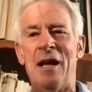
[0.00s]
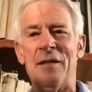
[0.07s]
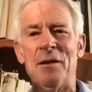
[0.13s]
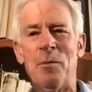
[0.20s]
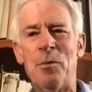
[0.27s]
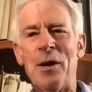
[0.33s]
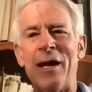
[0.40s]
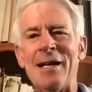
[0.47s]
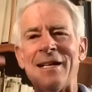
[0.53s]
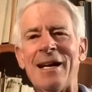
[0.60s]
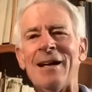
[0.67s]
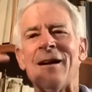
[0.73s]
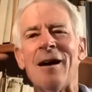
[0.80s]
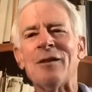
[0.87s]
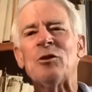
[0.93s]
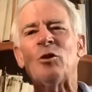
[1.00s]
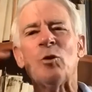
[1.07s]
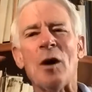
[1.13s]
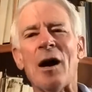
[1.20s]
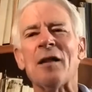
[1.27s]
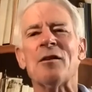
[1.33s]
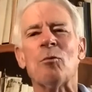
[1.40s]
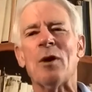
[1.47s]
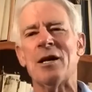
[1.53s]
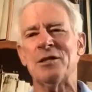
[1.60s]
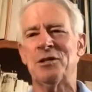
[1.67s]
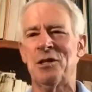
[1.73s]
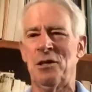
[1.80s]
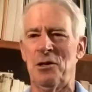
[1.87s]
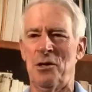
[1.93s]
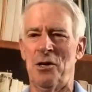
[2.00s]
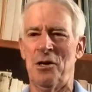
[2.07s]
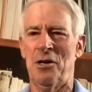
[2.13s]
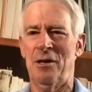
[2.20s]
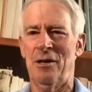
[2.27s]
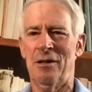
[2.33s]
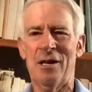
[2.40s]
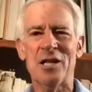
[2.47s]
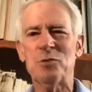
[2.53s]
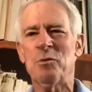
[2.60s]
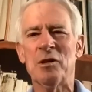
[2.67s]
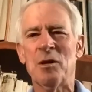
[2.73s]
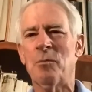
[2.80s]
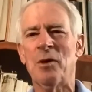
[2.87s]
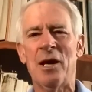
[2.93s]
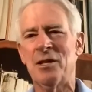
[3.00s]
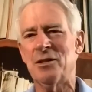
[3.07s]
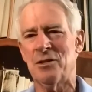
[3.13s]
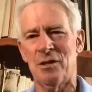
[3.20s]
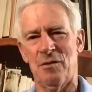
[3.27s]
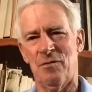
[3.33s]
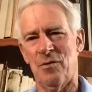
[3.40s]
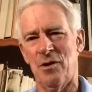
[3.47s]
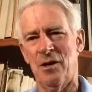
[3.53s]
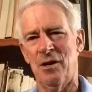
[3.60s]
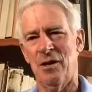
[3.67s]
the brain cannot do otherwise than learn. That's what the brain is there for.